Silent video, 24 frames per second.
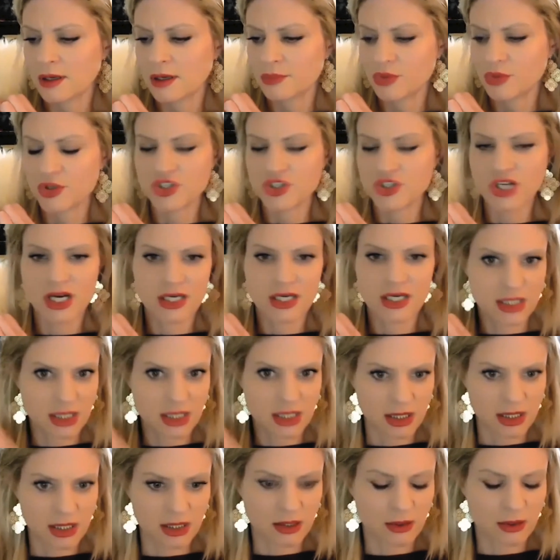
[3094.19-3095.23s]

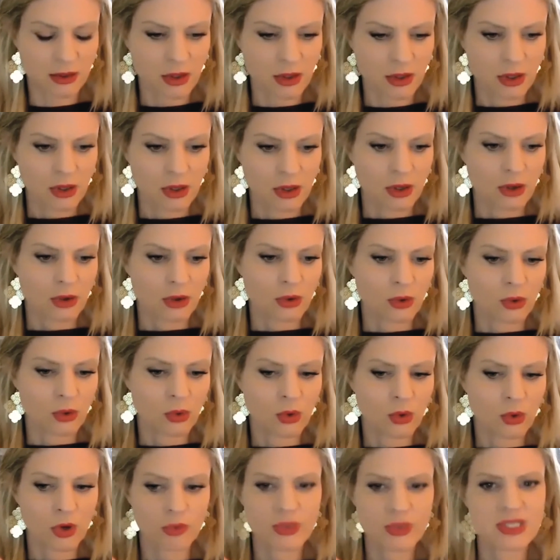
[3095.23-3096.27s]
projecting
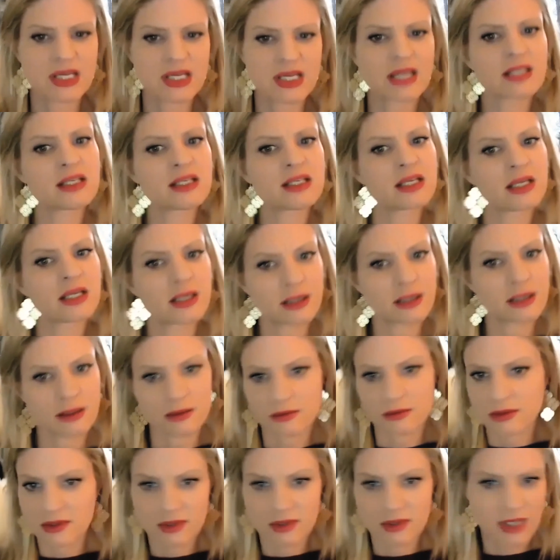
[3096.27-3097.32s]
or
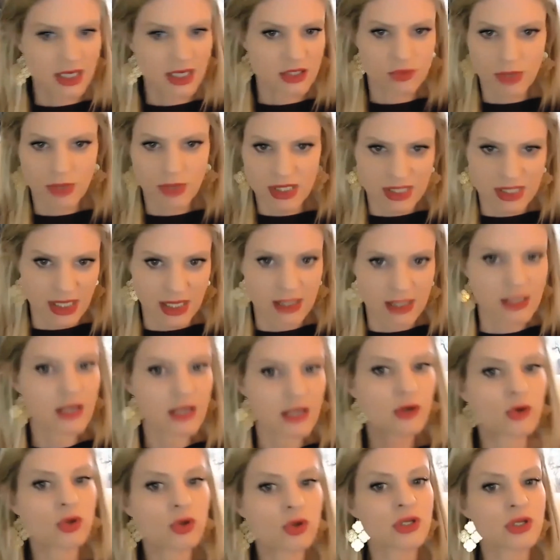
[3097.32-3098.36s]
resenting X, Y,
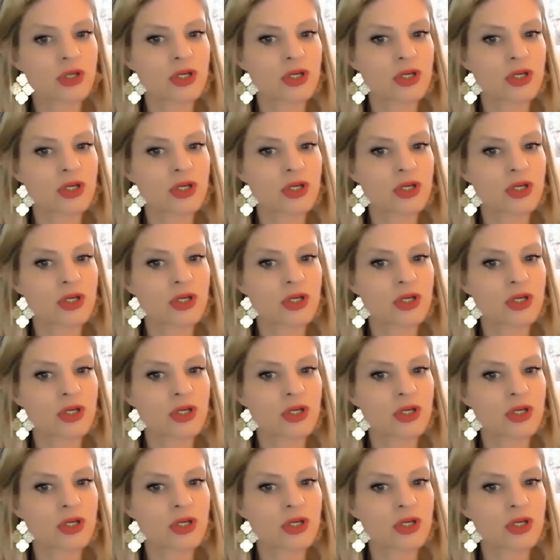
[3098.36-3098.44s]
Z?